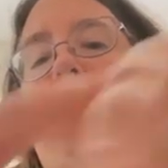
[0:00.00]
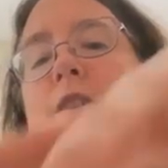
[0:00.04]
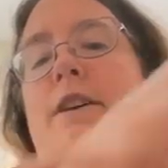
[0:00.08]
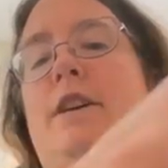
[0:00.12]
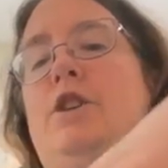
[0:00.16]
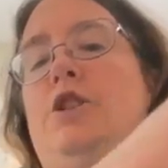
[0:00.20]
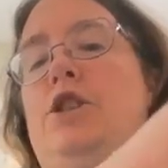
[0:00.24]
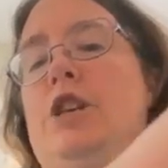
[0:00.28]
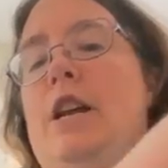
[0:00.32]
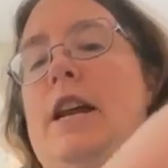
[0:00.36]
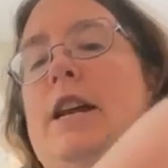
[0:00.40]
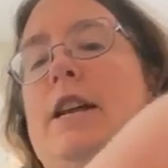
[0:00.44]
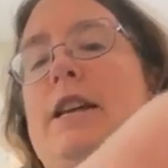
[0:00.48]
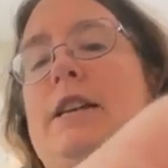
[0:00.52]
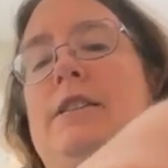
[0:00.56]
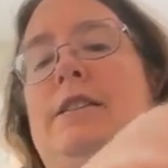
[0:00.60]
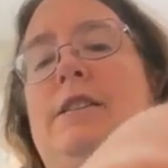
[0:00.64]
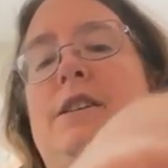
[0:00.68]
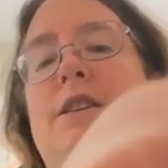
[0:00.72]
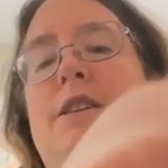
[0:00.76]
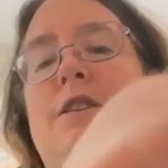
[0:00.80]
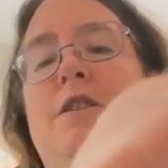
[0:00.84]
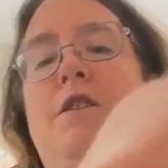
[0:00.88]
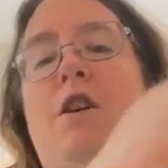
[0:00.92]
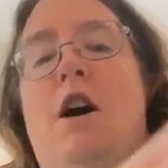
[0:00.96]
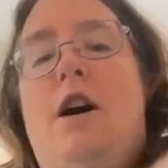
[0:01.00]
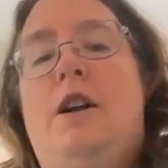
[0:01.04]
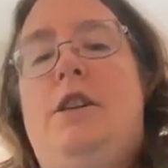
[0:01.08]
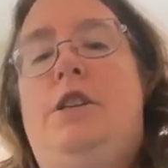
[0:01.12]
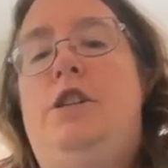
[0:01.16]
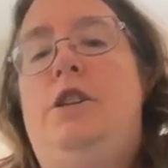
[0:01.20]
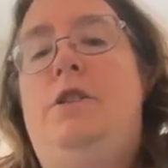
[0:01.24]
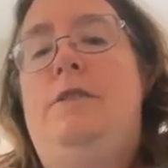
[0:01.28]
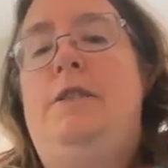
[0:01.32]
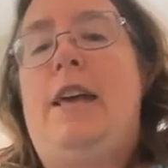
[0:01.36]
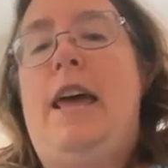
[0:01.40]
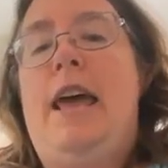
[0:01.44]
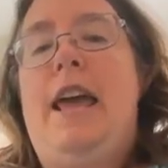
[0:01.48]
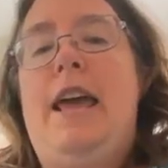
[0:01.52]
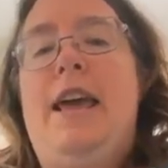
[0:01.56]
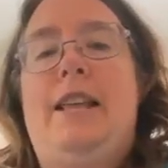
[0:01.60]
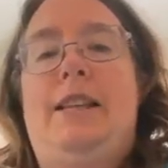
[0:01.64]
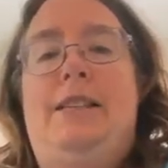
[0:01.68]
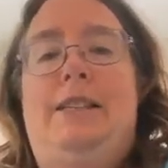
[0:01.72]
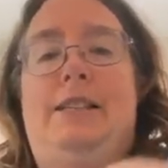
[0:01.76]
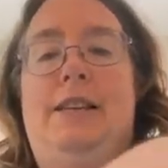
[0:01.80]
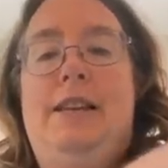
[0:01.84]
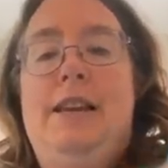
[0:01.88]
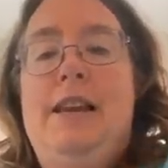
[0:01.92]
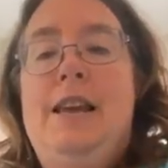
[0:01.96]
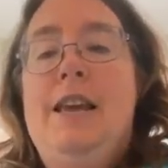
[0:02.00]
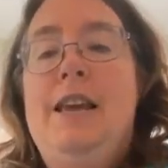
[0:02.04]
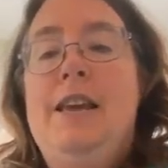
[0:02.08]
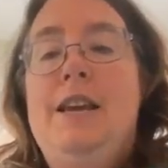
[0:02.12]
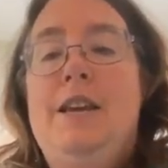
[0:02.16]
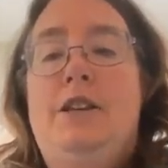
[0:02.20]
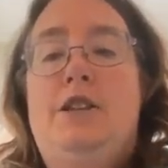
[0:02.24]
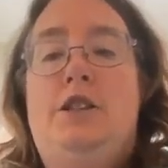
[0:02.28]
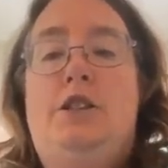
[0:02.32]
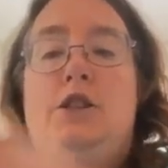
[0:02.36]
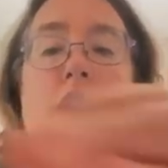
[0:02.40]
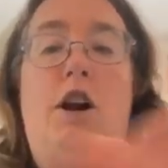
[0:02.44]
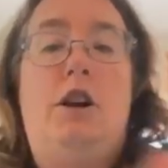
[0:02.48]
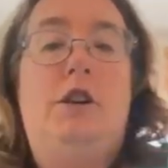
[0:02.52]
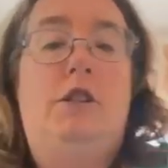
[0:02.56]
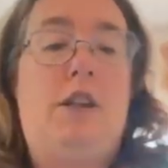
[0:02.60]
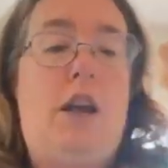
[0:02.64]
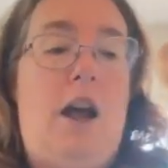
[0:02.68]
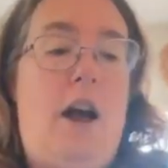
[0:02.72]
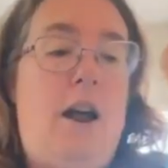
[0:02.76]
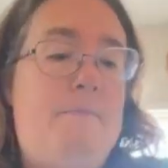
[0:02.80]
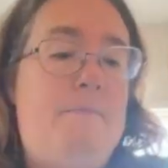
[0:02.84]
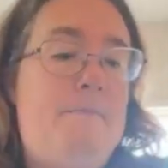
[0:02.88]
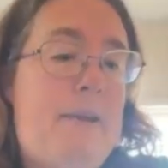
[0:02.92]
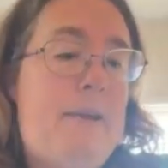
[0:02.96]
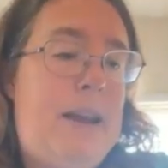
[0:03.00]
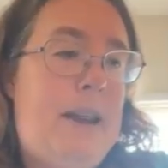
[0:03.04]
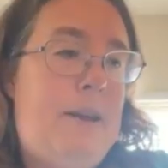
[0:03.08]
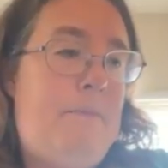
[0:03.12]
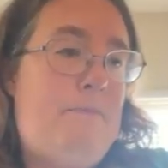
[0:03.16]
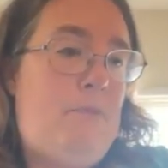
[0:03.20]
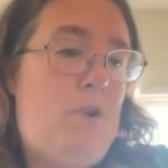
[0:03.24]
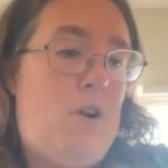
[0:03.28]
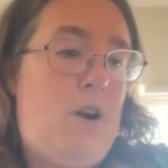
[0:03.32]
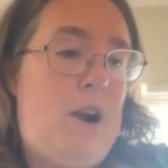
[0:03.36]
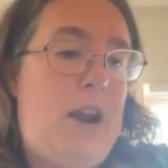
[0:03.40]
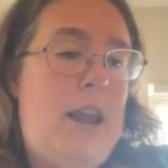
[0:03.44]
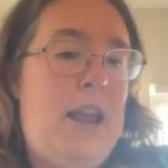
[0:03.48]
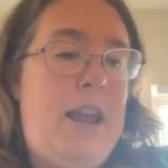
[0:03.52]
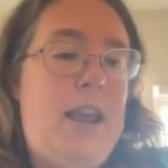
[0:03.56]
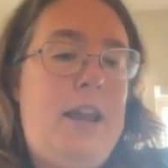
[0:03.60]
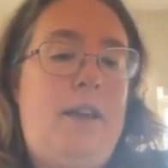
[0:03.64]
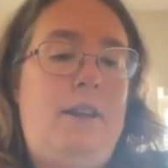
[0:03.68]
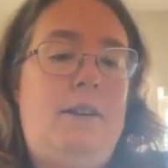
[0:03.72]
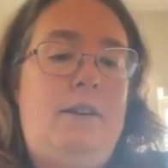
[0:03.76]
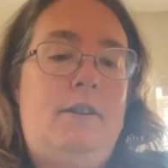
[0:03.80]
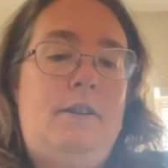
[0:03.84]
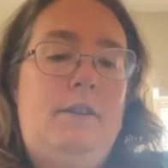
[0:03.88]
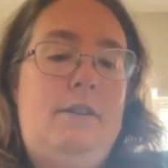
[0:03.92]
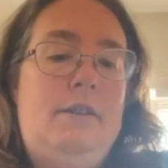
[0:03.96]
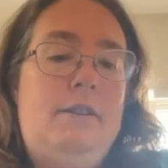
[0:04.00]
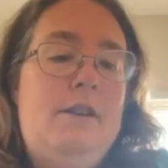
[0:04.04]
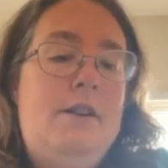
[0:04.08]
Challenge. It is not too late. Starts on Monday morning.